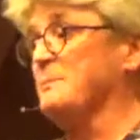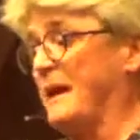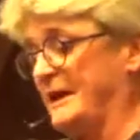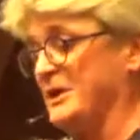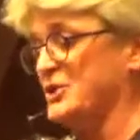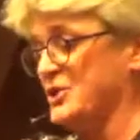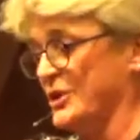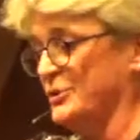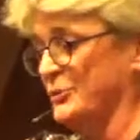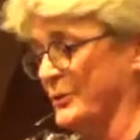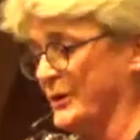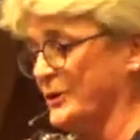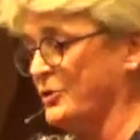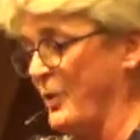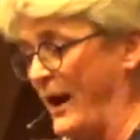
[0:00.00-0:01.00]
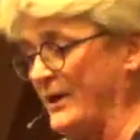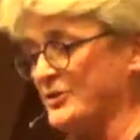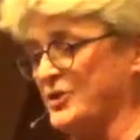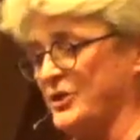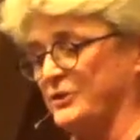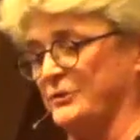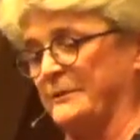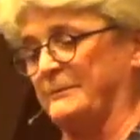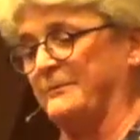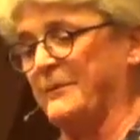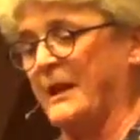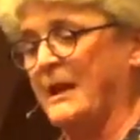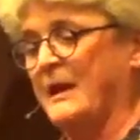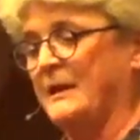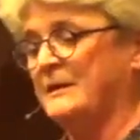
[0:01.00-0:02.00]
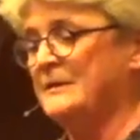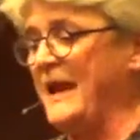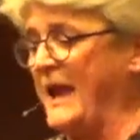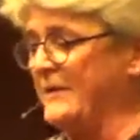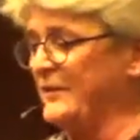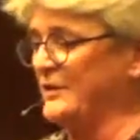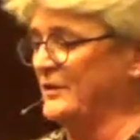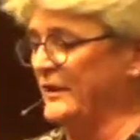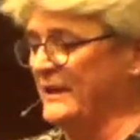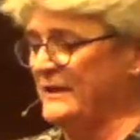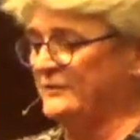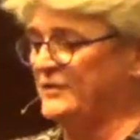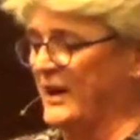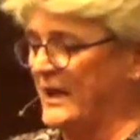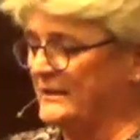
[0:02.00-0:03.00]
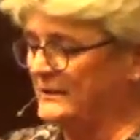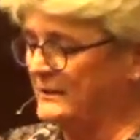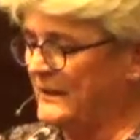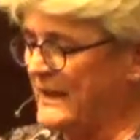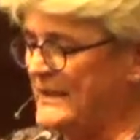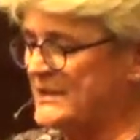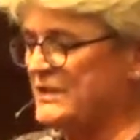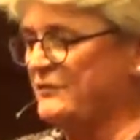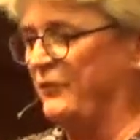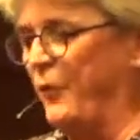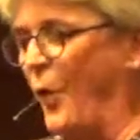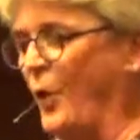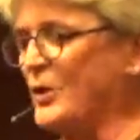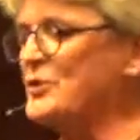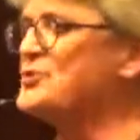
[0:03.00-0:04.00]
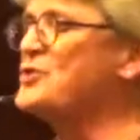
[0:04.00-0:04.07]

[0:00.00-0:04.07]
many children and grandchildren. David lived at least 4